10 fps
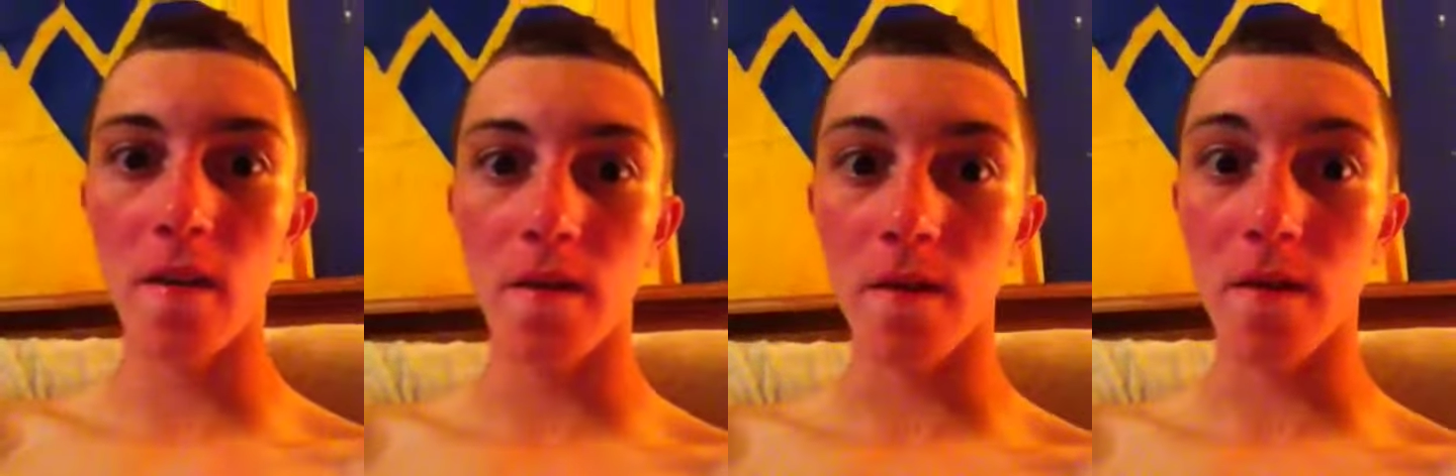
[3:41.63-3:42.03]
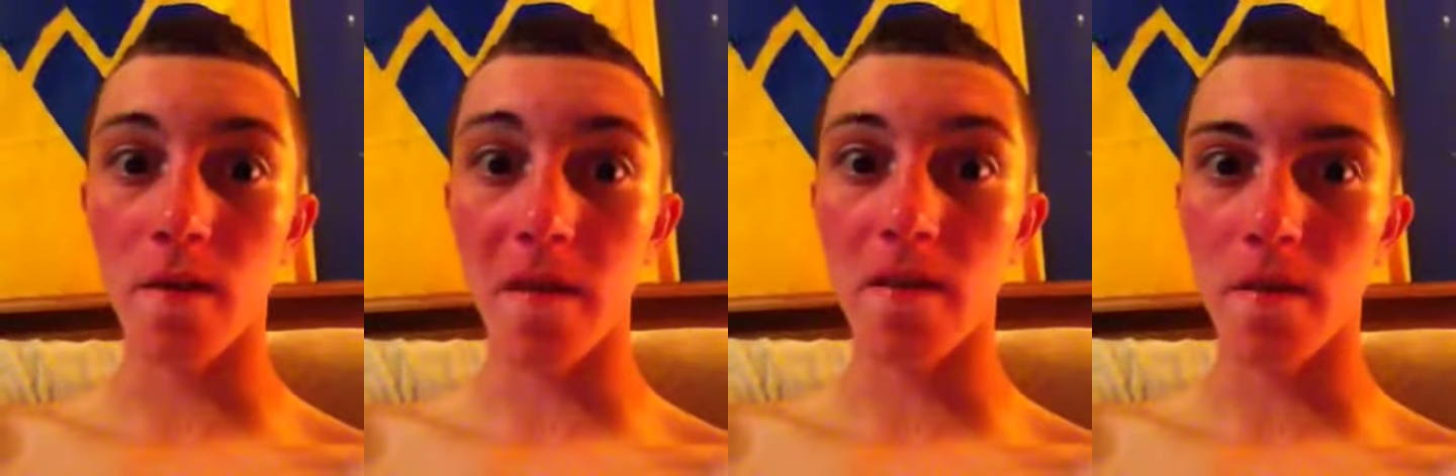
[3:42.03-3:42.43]
for
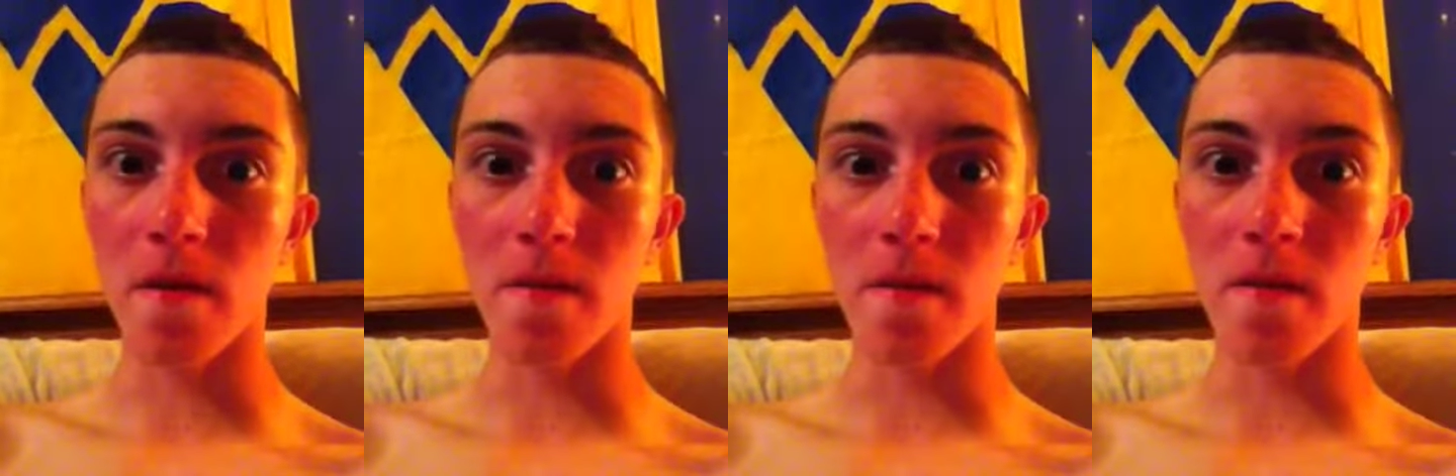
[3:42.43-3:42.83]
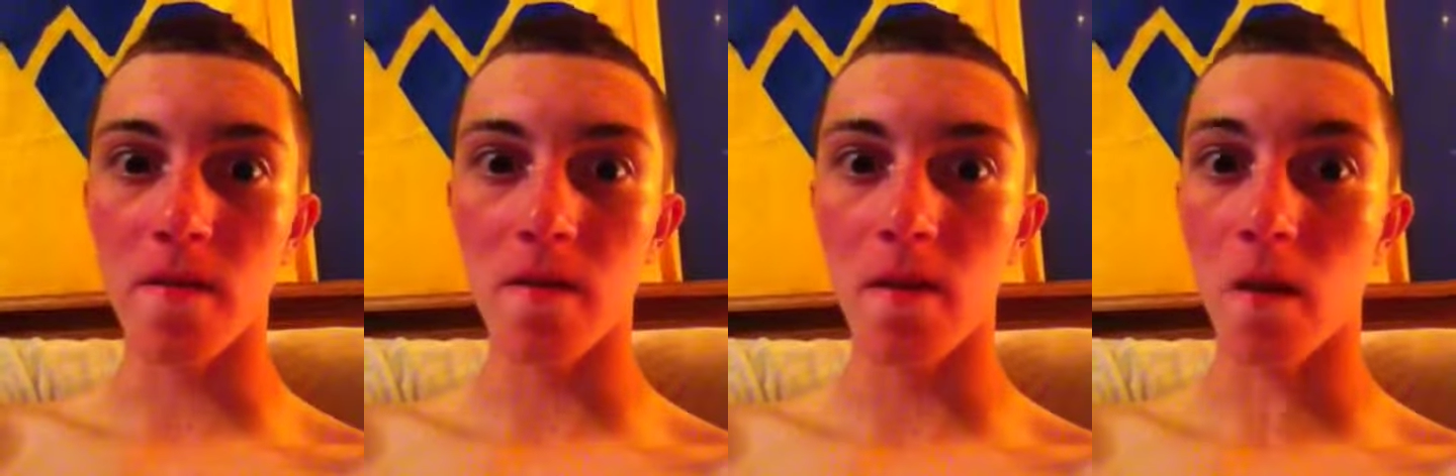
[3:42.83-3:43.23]
the baseball
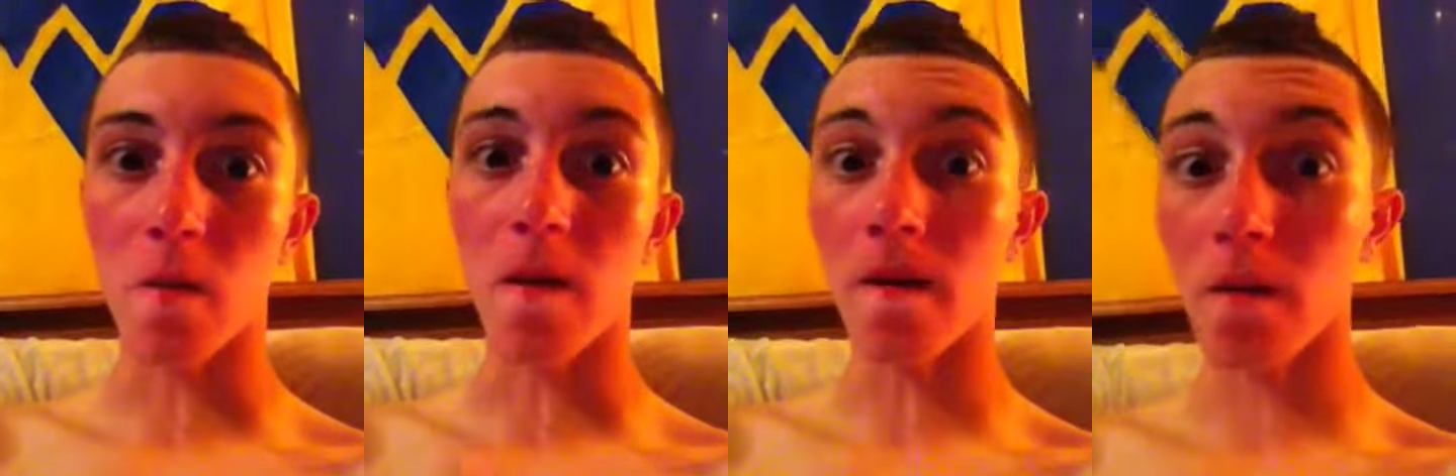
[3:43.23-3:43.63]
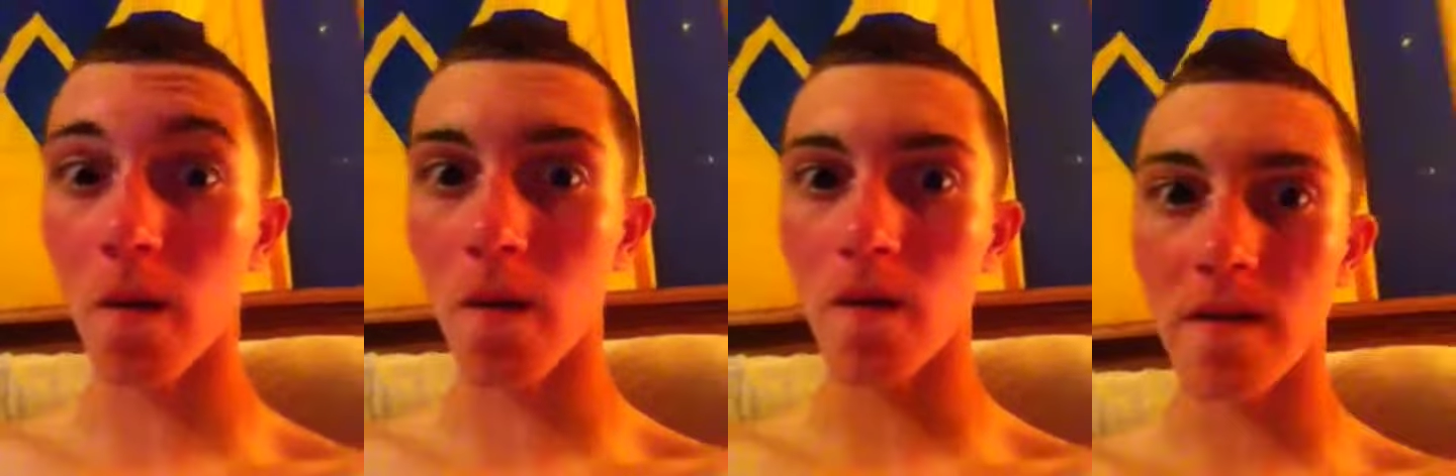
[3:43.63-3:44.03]
dippers around the
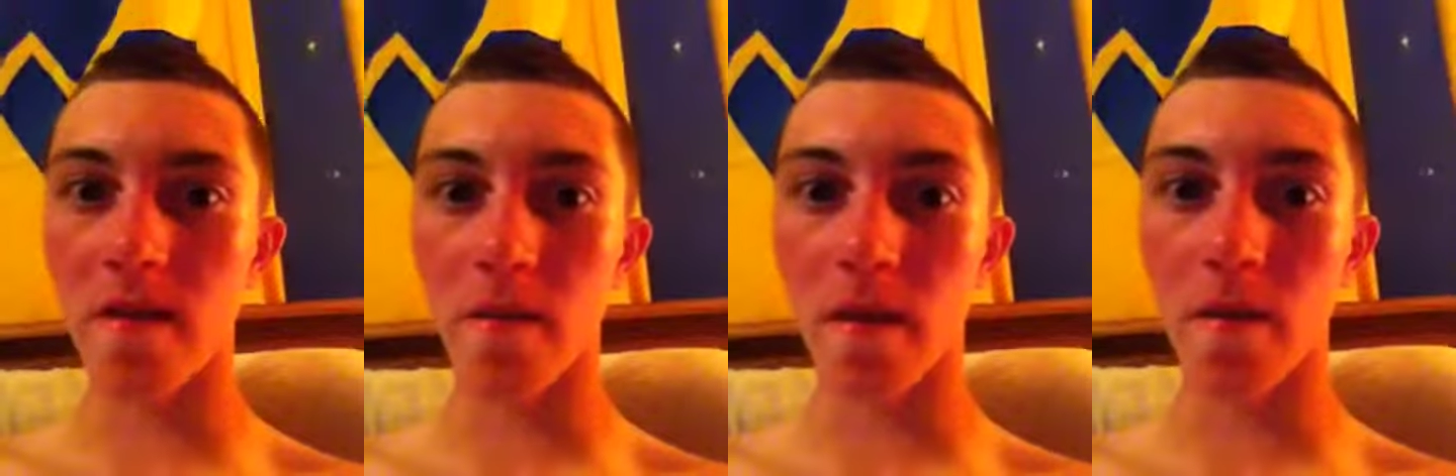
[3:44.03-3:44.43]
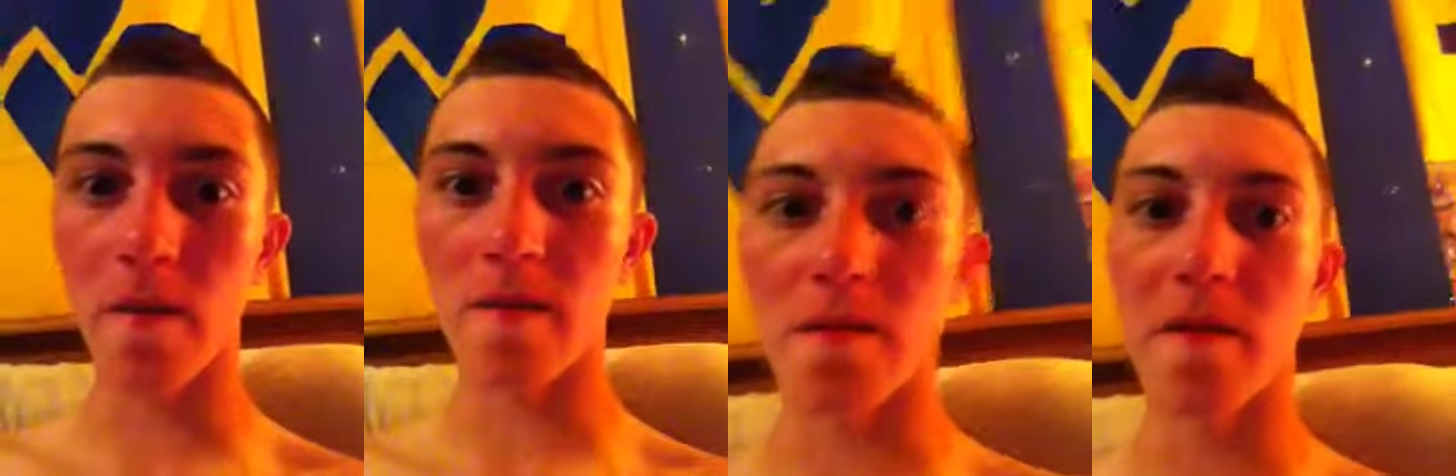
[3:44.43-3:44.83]
world to see what other
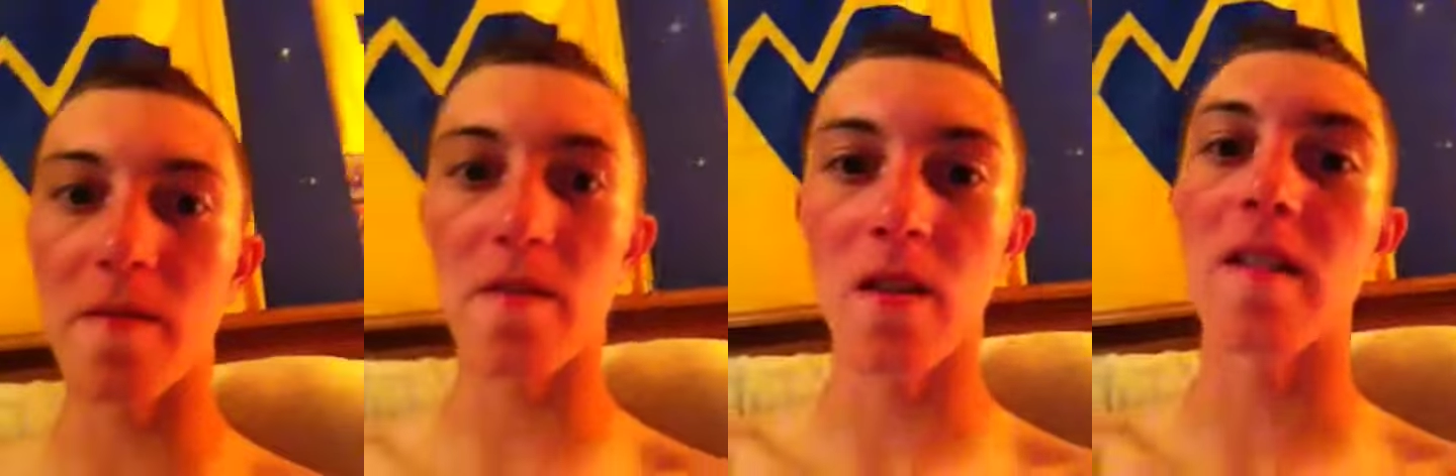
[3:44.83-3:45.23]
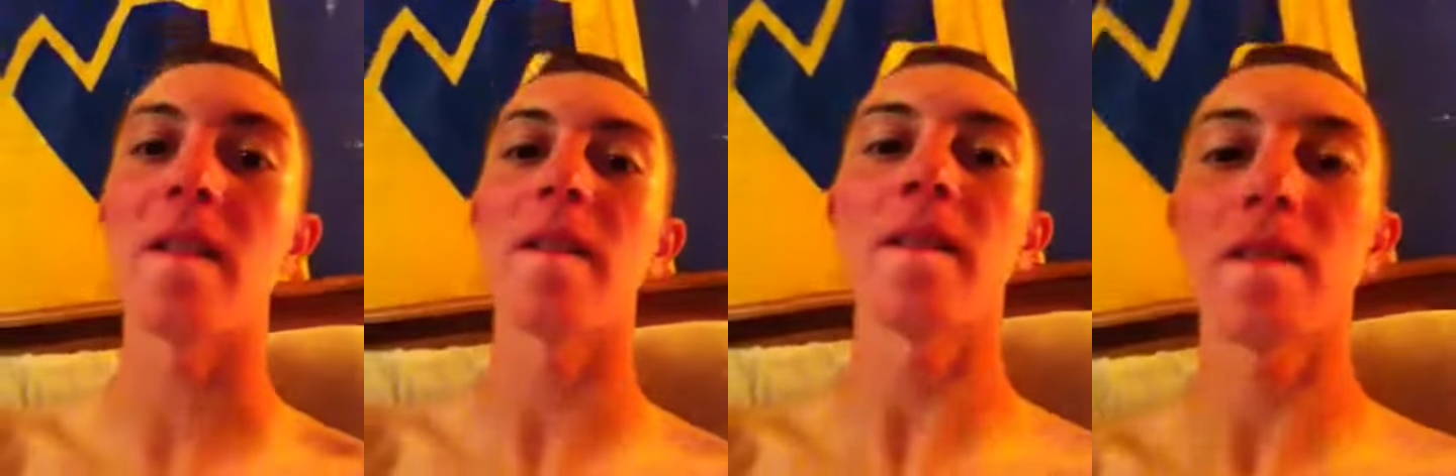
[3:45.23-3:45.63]
baseball dippers like.
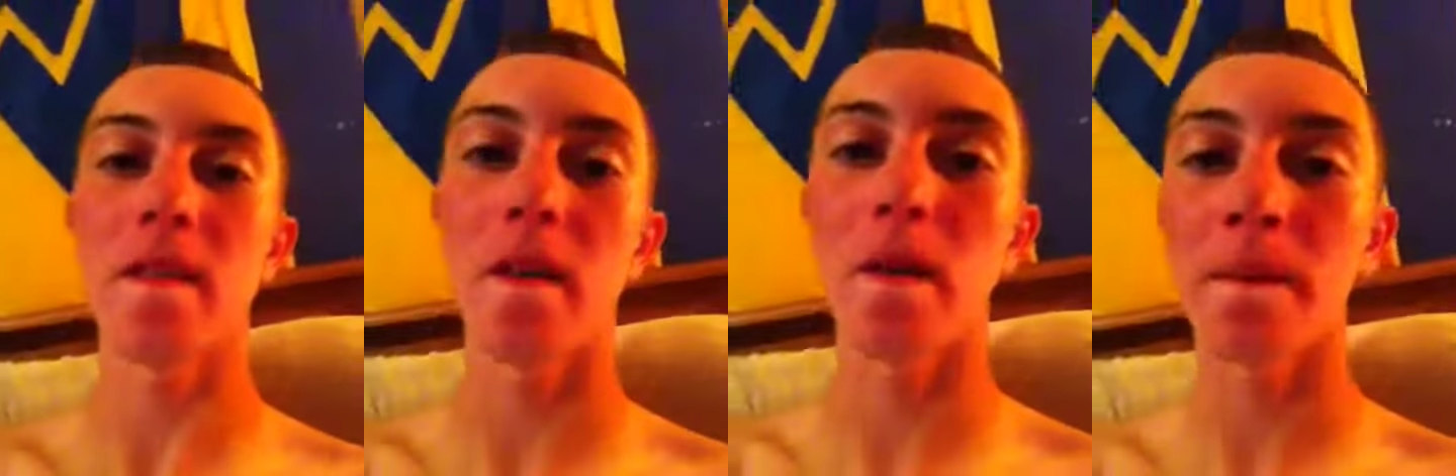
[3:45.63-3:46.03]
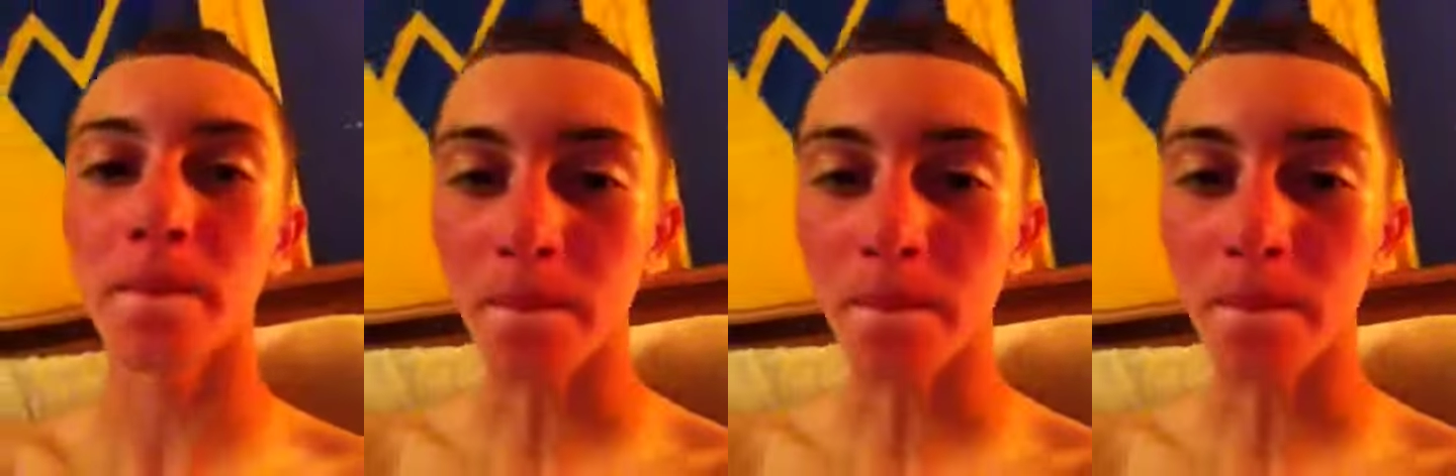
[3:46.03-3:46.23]
So,